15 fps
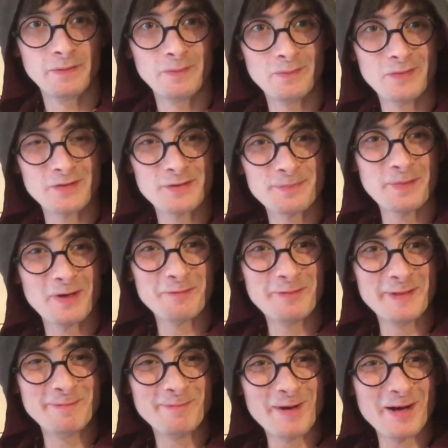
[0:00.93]
What's
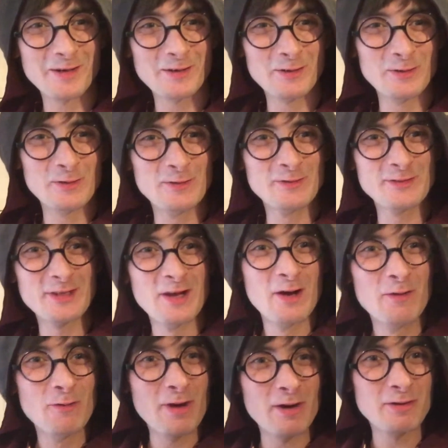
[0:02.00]
poppin' muggles?
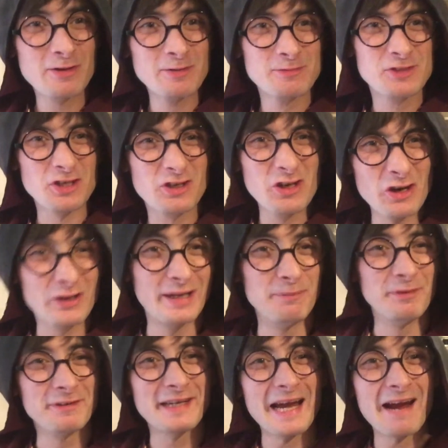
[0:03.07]
Welcome to
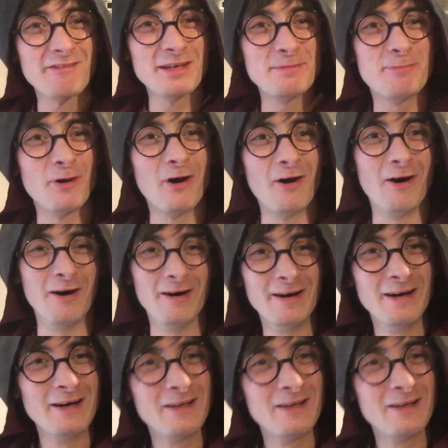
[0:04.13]
Cooking with Gary Potter.